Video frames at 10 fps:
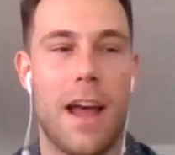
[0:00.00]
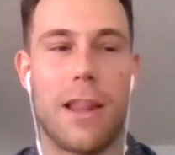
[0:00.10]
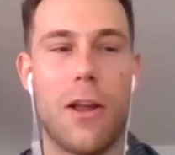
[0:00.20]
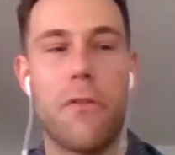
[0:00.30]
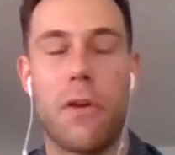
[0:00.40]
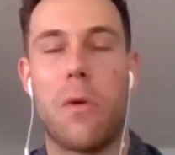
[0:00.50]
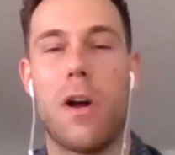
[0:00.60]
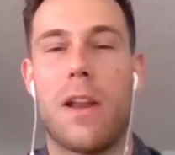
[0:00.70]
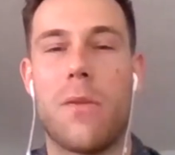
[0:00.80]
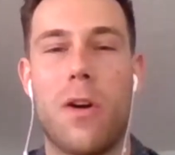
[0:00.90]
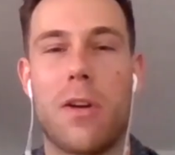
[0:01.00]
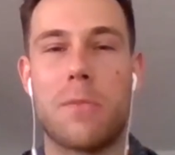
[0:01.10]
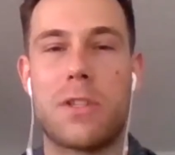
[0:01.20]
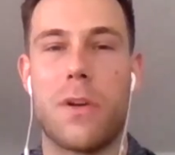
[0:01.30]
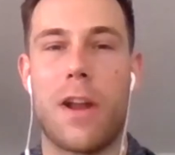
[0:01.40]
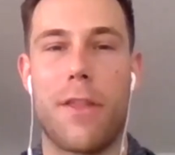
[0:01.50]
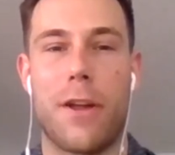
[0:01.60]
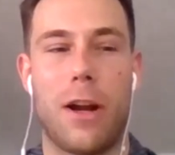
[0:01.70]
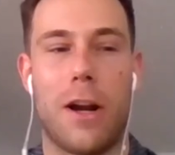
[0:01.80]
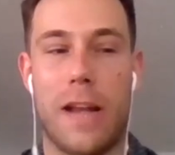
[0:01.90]
Hello, everyone, and welcome to
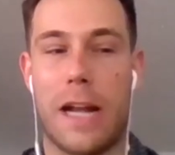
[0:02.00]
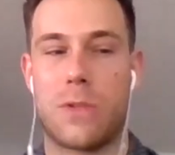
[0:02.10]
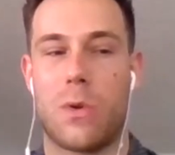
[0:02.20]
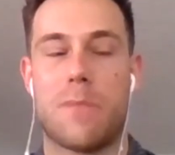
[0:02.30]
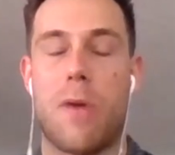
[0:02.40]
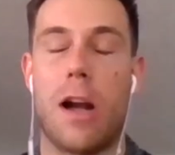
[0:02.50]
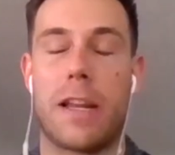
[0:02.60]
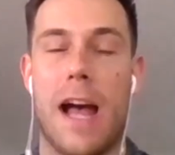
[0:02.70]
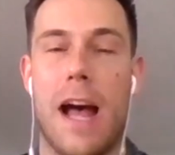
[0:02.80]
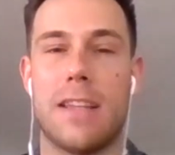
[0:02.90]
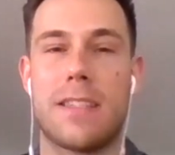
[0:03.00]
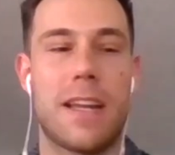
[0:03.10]
another nextSource podcast.